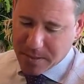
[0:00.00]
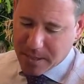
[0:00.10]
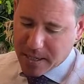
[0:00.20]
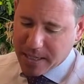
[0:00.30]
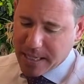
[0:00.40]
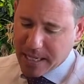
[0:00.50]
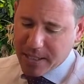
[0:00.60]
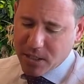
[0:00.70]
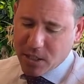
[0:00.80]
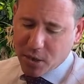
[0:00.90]
Again, it's
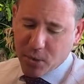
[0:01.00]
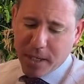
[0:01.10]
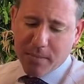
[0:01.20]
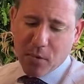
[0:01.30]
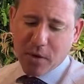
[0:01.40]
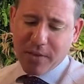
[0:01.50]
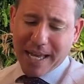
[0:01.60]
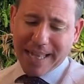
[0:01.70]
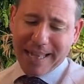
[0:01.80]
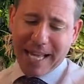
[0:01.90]
going to create more of
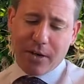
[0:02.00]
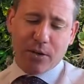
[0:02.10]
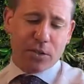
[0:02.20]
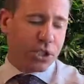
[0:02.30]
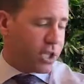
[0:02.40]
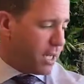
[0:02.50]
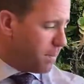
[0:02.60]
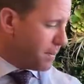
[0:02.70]
that lateral shape.